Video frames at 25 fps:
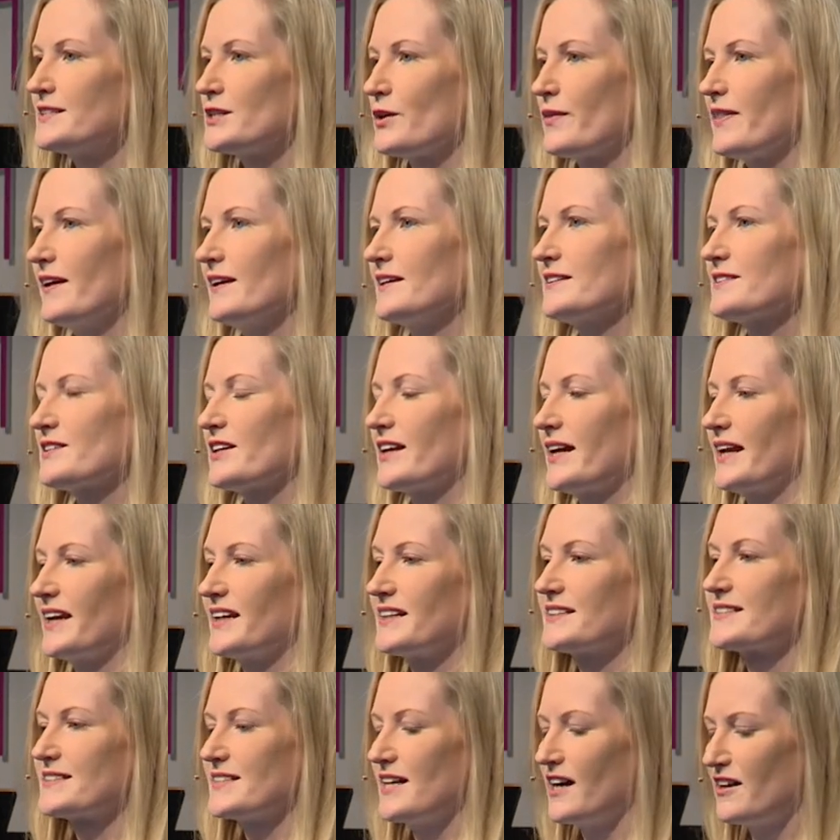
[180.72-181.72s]
So things are
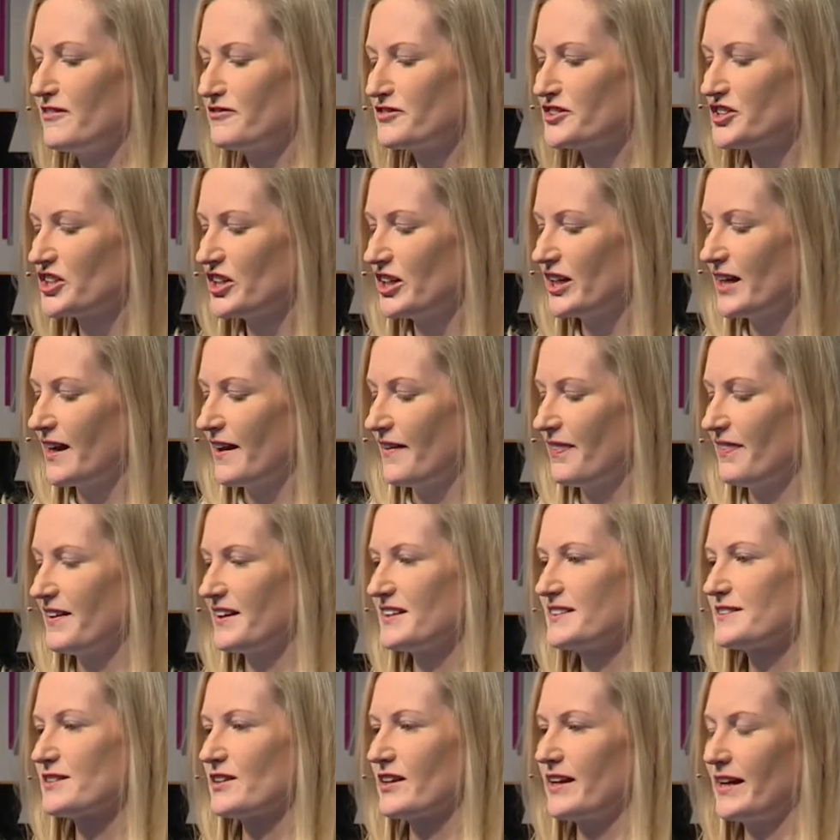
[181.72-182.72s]
getting softer and
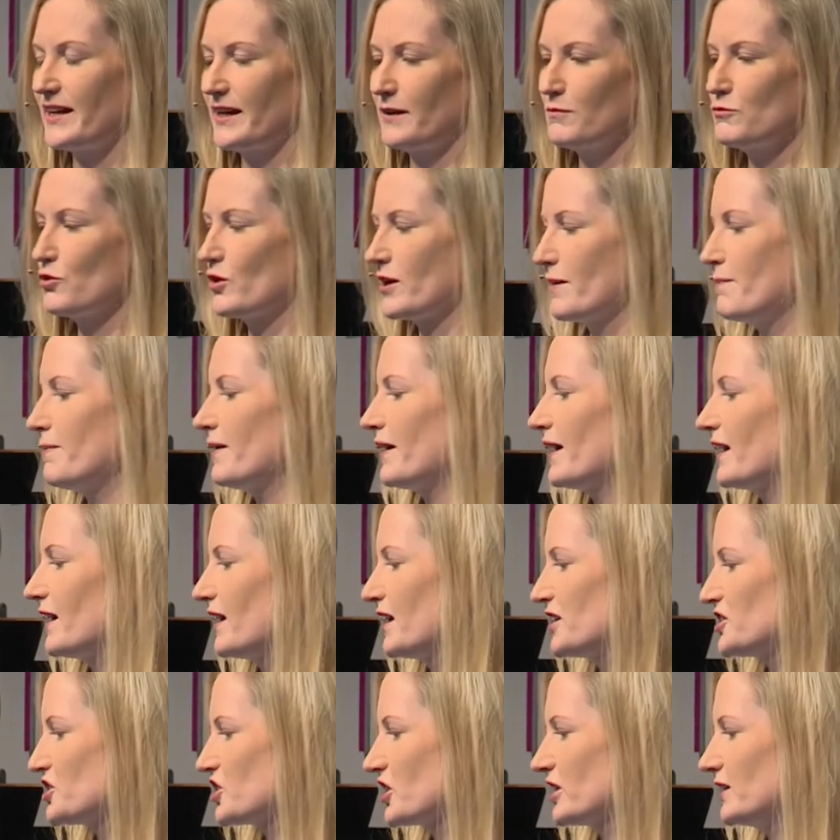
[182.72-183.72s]
things are getting more
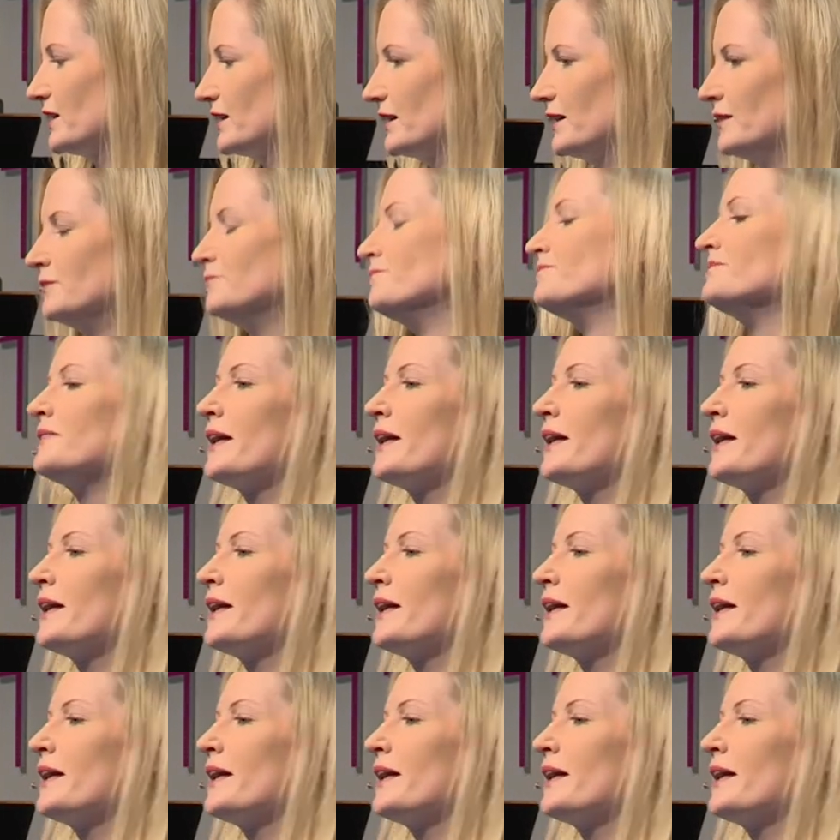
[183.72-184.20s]
biological.